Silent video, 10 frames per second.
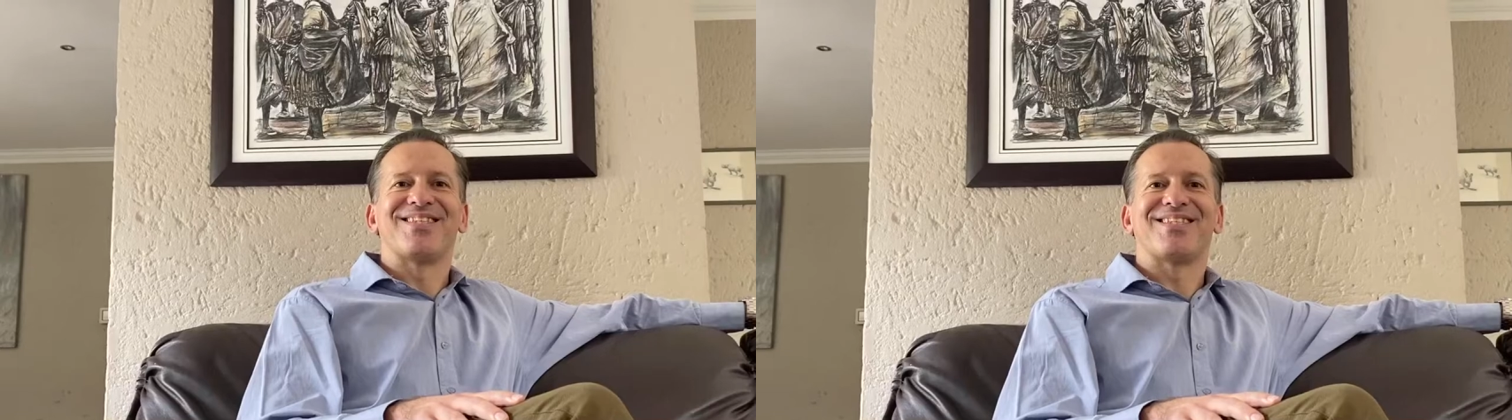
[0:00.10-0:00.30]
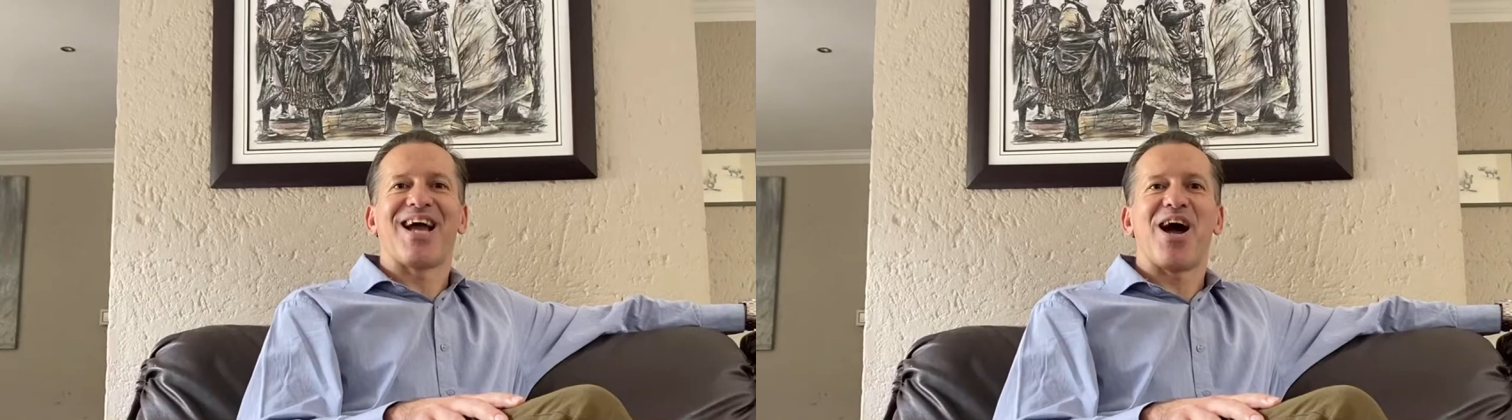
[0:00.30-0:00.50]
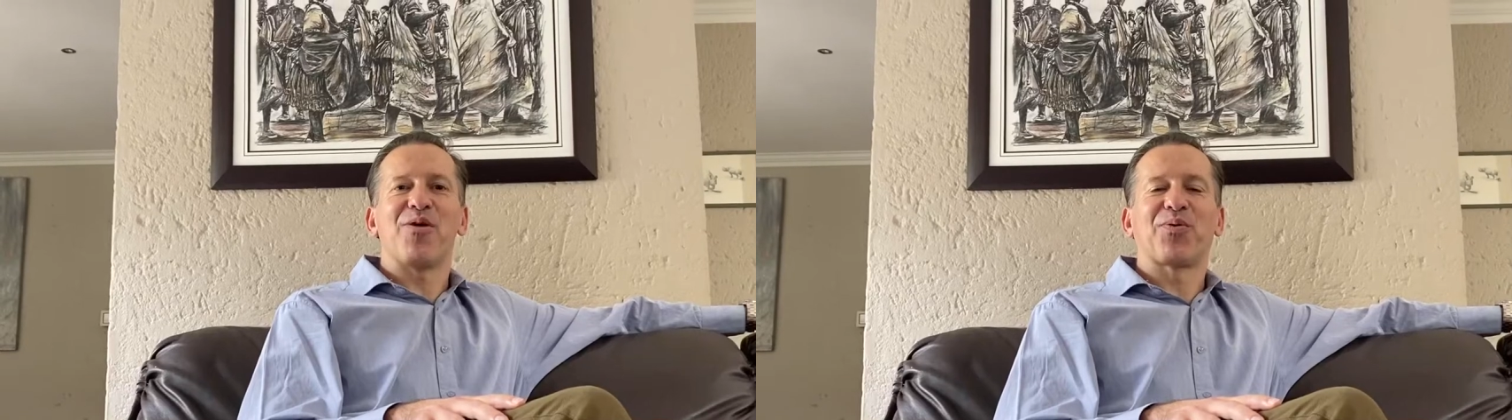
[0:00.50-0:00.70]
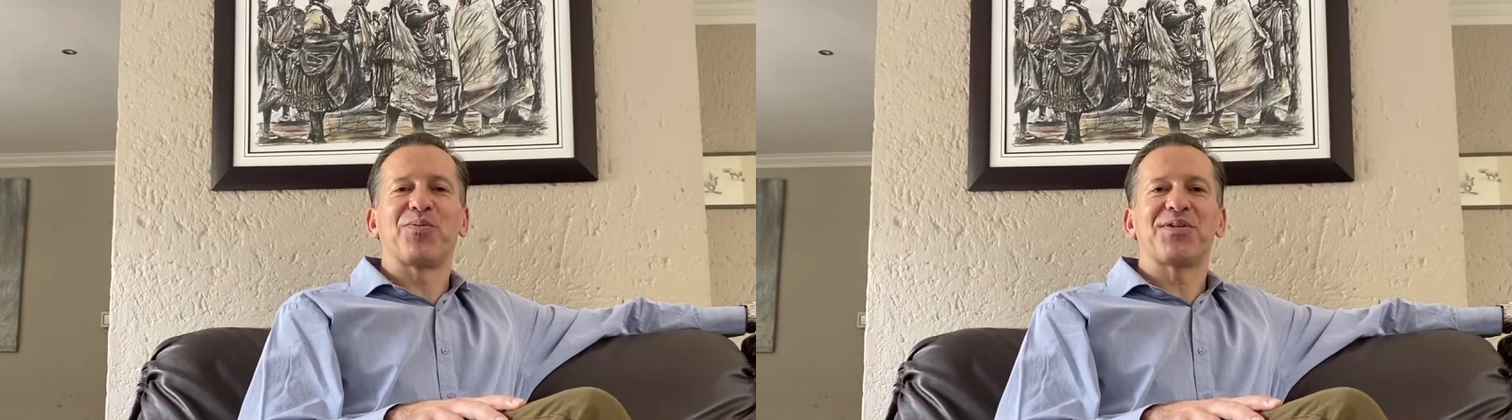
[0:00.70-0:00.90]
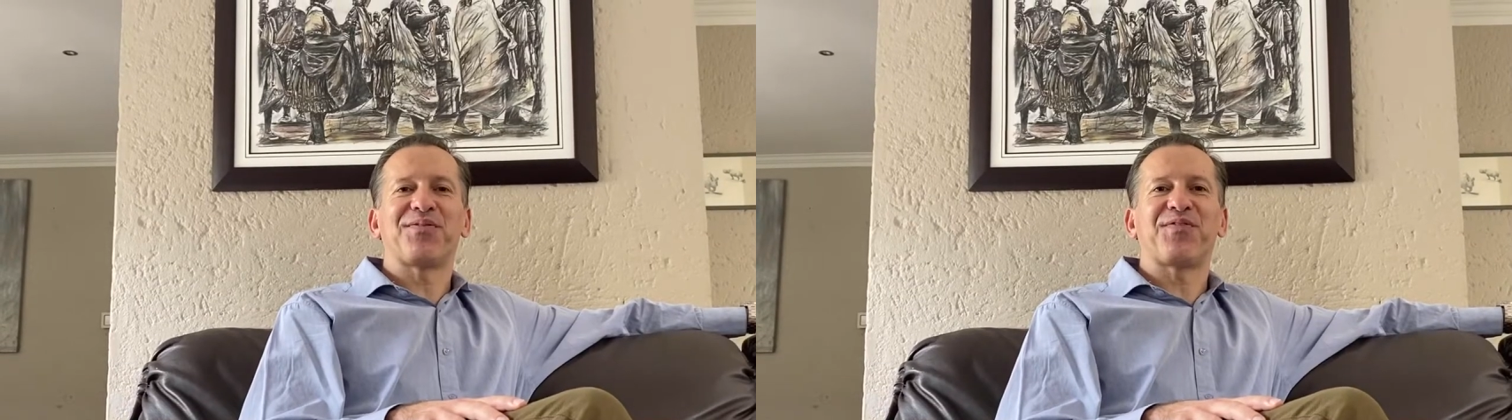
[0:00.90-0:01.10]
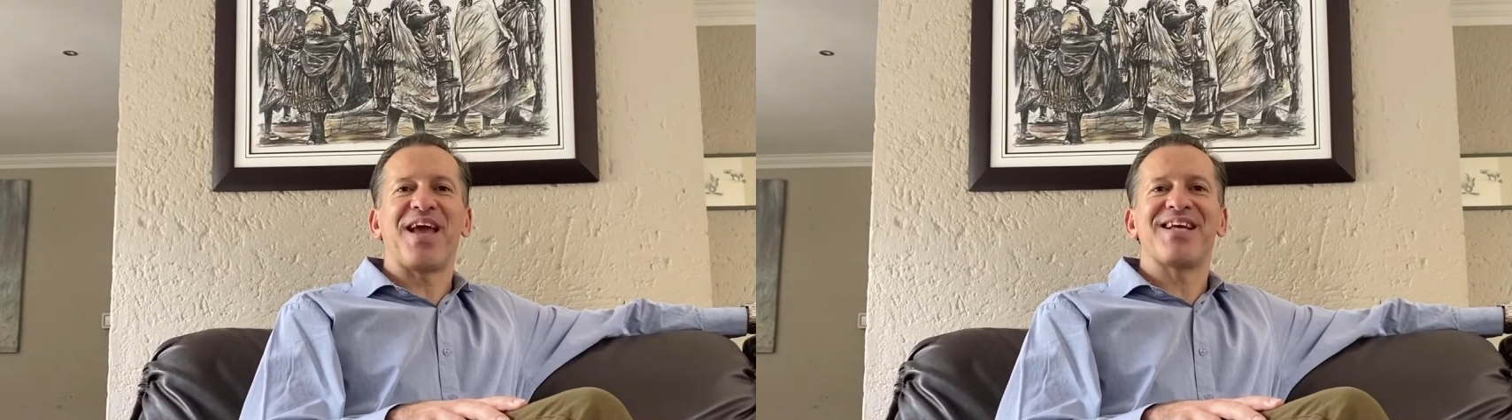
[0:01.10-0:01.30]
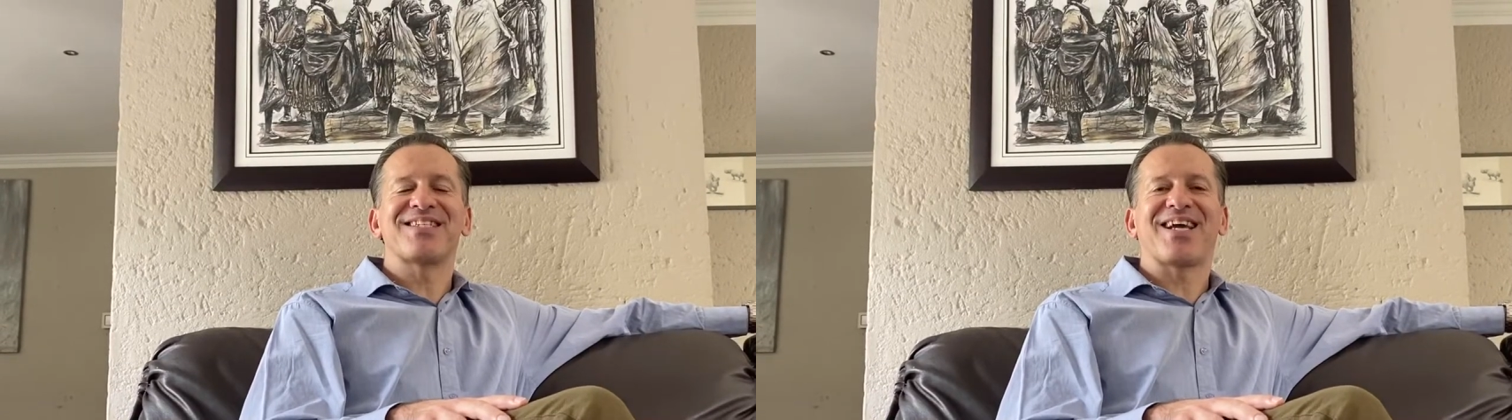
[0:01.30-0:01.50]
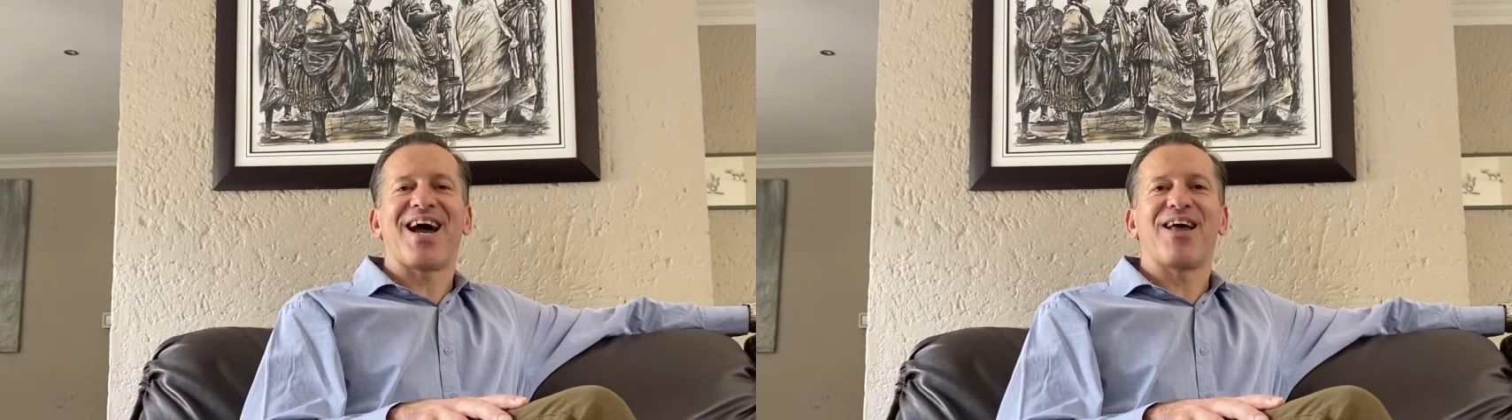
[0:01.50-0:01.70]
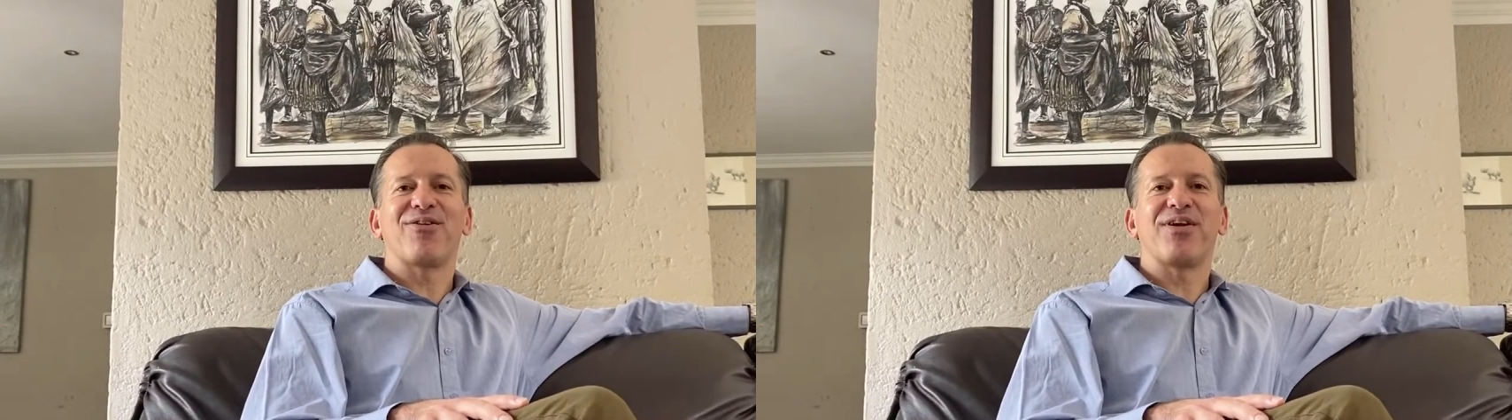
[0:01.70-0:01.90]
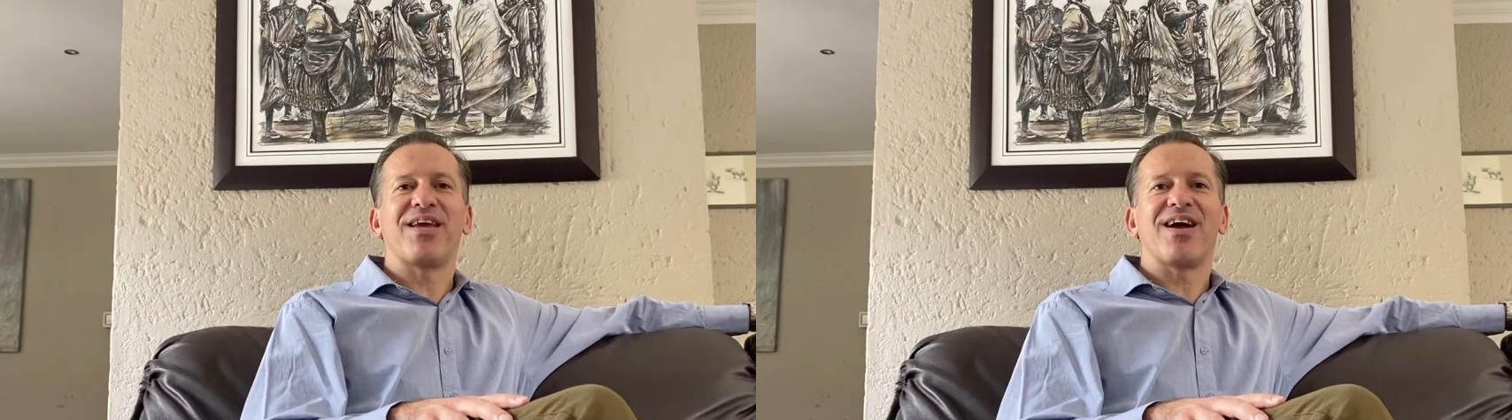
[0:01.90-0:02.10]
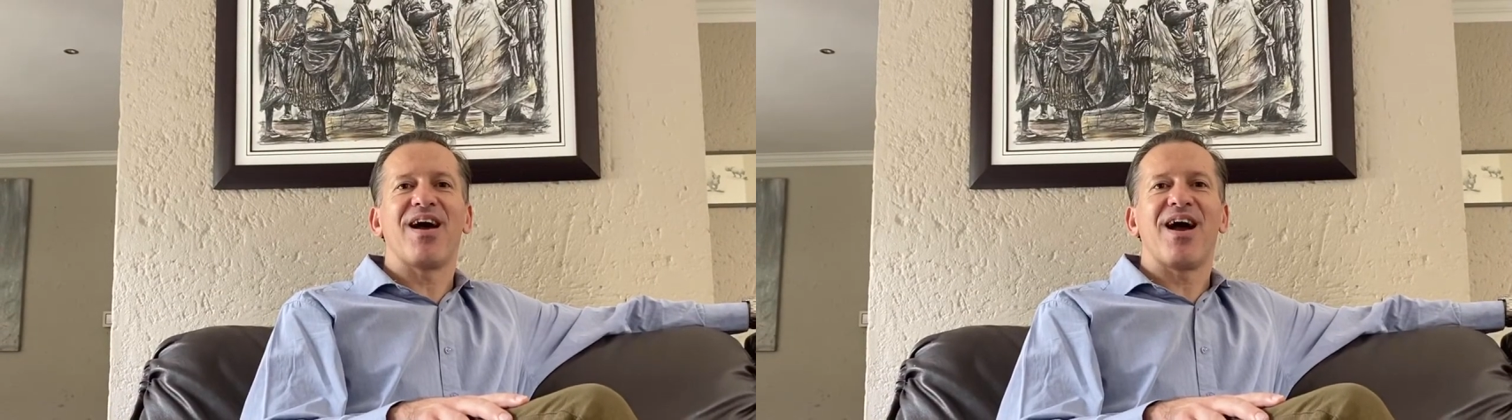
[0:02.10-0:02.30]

Ciao property fans, Carlo here.